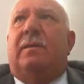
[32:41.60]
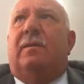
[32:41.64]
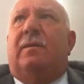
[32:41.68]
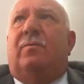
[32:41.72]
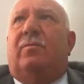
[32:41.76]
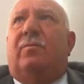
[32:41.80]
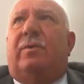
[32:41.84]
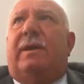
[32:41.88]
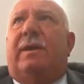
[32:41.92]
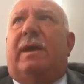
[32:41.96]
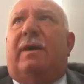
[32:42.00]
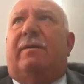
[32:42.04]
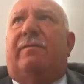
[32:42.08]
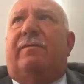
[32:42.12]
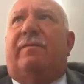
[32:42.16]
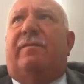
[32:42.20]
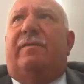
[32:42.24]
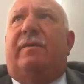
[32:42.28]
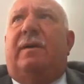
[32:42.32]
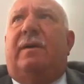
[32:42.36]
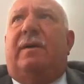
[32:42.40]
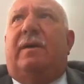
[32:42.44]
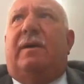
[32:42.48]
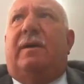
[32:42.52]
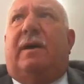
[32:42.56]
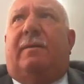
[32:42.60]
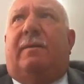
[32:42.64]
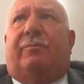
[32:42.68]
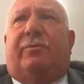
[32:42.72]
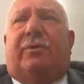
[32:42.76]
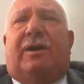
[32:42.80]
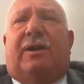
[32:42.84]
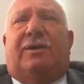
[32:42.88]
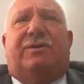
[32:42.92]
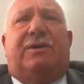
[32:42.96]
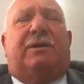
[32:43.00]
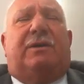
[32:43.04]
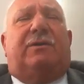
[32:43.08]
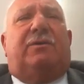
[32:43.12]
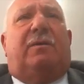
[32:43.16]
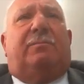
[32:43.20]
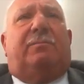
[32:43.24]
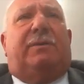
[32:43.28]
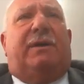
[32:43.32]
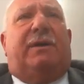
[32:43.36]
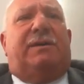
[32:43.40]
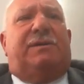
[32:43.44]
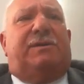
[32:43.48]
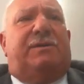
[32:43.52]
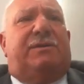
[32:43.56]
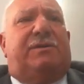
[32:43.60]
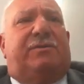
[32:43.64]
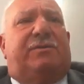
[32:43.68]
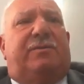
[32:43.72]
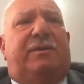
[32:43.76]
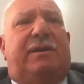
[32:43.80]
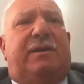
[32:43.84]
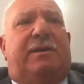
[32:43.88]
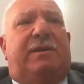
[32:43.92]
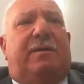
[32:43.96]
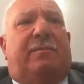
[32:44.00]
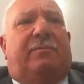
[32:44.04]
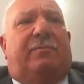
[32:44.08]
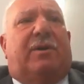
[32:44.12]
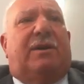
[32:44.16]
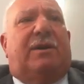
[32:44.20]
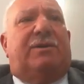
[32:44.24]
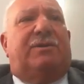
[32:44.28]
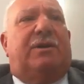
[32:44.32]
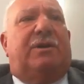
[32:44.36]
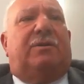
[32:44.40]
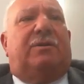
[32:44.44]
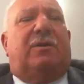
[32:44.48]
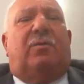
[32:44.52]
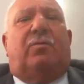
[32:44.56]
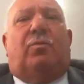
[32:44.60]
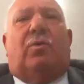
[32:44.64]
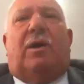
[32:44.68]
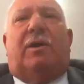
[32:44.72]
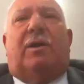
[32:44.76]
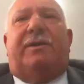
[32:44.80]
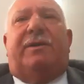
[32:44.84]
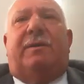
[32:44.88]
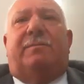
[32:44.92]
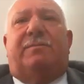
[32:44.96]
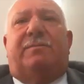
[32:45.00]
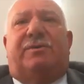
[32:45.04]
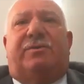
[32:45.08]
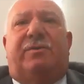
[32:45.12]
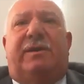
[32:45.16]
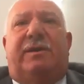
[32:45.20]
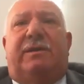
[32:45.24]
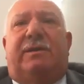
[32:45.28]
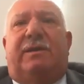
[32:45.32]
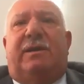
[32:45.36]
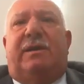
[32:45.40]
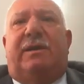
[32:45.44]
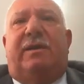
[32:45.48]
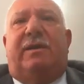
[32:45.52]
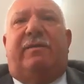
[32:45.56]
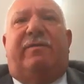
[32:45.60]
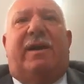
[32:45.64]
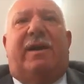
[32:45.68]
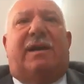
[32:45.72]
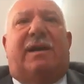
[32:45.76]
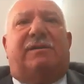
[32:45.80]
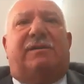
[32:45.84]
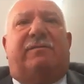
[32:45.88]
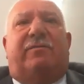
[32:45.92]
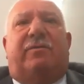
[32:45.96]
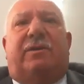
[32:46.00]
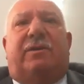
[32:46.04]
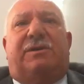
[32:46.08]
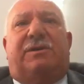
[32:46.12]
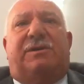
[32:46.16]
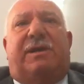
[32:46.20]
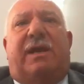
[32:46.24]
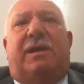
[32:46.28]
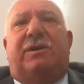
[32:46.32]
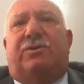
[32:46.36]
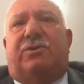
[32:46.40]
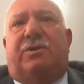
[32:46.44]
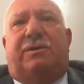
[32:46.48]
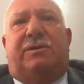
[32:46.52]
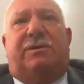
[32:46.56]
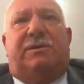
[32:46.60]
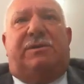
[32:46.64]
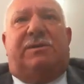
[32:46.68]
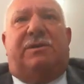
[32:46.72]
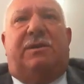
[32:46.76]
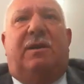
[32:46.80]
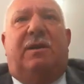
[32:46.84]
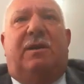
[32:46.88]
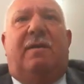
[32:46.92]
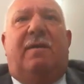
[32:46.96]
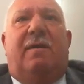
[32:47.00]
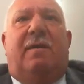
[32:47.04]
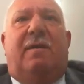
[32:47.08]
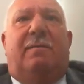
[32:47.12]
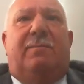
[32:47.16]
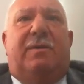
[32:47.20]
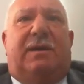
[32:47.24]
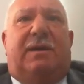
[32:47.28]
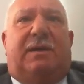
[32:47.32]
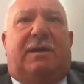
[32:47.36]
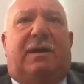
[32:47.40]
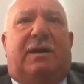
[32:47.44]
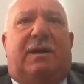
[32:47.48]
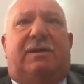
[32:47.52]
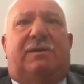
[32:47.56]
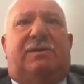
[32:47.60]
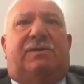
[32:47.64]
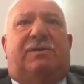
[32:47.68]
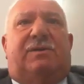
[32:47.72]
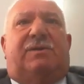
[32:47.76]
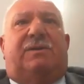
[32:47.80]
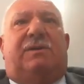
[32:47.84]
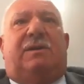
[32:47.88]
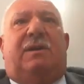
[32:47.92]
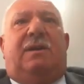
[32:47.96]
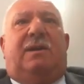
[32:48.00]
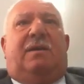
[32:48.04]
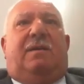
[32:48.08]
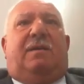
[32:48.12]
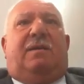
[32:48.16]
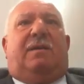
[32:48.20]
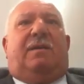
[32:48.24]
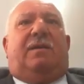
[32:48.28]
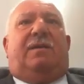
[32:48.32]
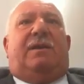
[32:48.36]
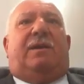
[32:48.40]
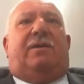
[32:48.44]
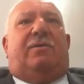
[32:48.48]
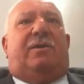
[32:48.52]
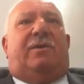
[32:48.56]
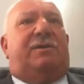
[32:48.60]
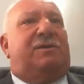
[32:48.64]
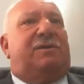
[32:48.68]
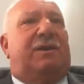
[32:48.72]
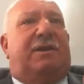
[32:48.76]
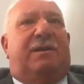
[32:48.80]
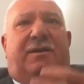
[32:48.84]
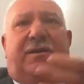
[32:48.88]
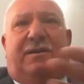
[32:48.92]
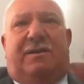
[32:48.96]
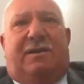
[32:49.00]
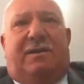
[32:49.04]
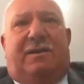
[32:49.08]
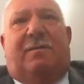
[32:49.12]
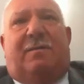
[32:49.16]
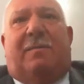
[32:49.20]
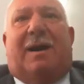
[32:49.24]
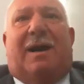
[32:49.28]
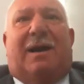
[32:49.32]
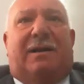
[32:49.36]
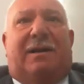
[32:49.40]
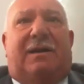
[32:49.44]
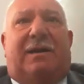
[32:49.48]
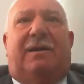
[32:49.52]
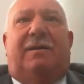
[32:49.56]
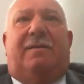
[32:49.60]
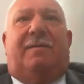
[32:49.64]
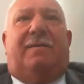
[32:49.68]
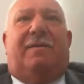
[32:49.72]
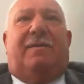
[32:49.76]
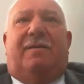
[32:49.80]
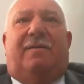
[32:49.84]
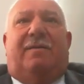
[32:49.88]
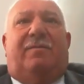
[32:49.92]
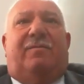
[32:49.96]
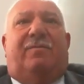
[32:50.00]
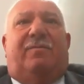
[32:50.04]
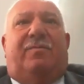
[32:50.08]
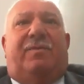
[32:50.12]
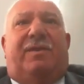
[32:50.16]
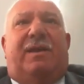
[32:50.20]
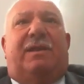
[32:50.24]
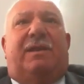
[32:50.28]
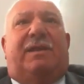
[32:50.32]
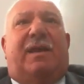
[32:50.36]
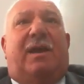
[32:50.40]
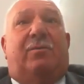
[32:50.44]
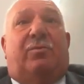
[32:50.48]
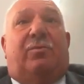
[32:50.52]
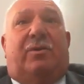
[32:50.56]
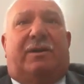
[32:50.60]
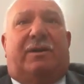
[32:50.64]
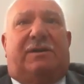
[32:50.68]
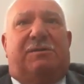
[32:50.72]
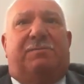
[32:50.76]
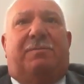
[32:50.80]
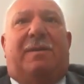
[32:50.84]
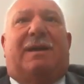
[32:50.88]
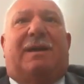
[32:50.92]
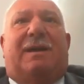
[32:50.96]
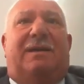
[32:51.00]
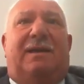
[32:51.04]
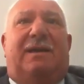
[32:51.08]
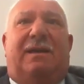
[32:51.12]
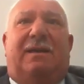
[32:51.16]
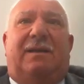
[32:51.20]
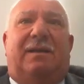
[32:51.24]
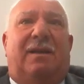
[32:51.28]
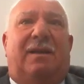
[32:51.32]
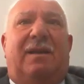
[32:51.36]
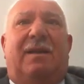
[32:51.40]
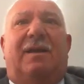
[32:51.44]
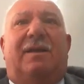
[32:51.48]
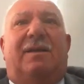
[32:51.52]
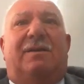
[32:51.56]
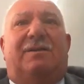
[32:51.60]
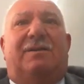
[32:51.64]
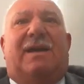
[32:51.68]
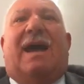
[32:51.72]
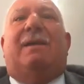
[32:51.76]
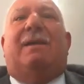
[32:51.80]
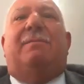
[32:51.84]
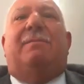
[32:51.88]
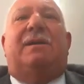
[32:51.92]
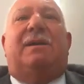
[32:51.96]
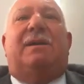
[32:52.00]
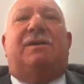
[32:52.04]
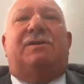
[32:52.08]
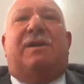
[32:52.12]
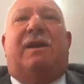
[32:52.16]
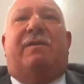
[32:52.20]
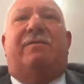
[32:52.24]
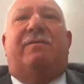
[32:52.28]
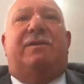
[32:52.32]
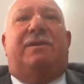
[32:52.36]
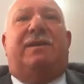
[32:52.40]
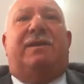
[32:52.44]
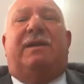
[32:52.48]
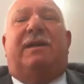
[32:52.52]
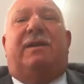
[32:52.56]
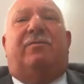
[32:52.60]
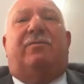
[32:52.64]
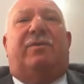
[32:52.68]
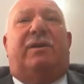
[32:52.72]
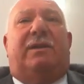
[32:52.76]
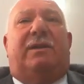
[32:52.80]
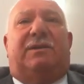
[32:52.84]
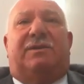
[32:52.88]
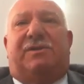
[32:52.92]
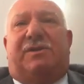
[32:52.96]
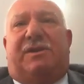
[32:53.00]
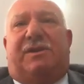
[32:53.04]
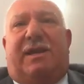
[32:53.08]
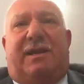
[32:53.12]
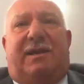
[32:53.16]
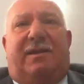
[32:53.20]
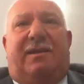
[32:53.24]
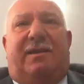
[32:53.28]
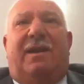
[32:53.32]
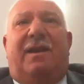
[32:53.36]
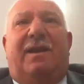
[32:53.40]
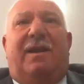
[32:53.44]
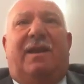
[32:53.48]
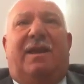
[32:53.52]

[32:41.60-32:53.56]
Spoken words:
We have a project on Pleasant Street, a project on Waltham Street that have asked for extensions because there isn't a market that they were expecting. Timing is everything in real estate.